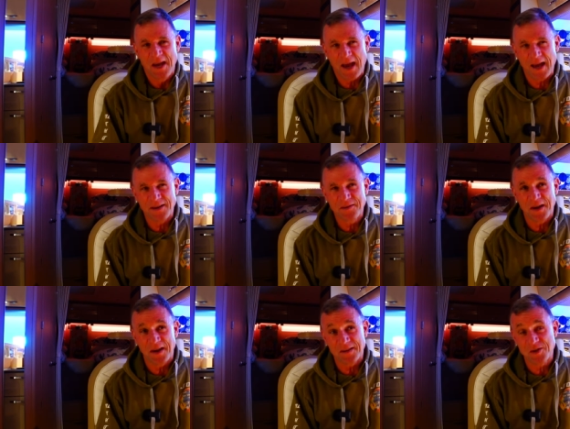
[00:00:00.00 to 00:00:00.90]
and
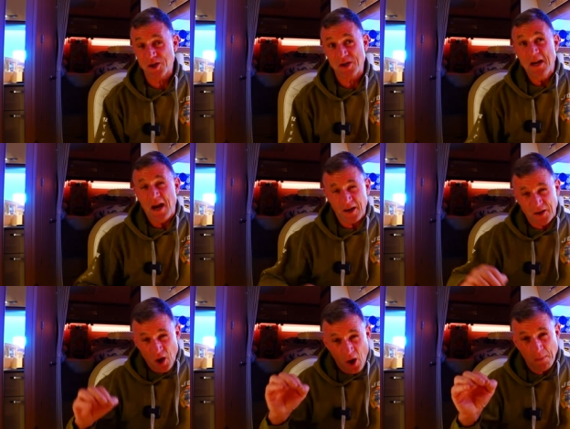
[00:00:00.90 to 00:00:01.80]
uh, just a
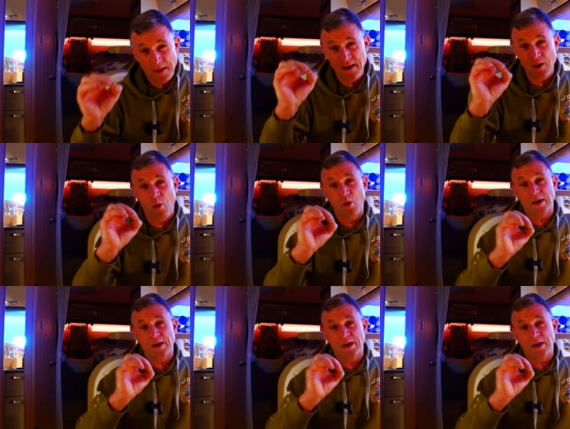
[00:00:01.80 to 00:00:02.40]
couple of little